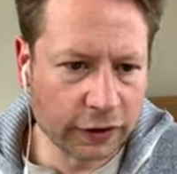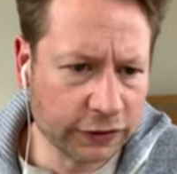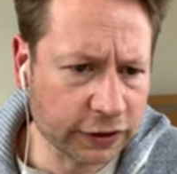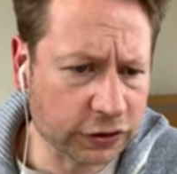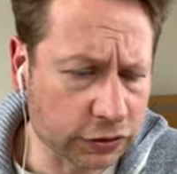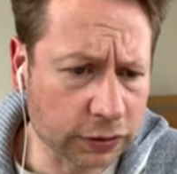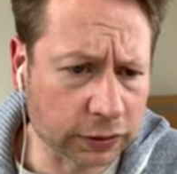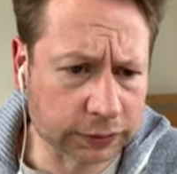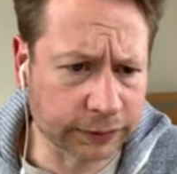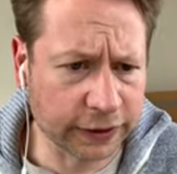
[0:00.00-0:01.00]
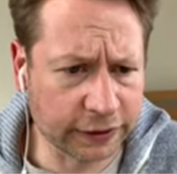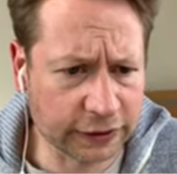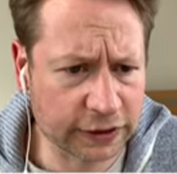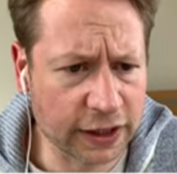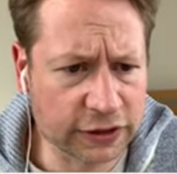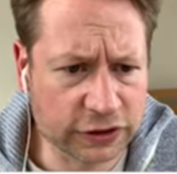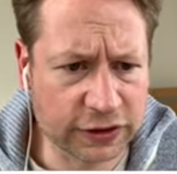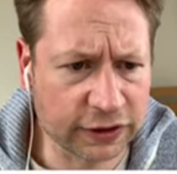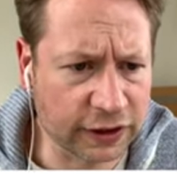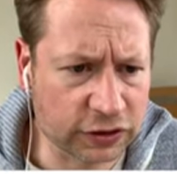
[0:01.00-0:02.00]
thing to draw, an
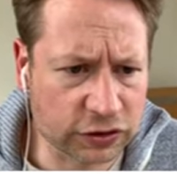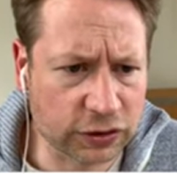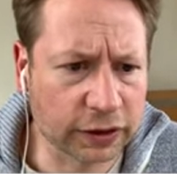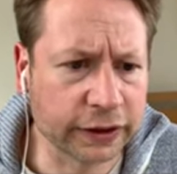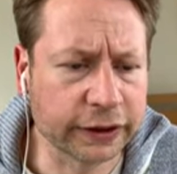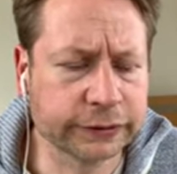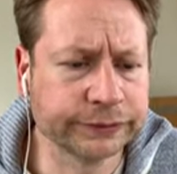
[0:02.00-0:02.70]
interesting thing to try.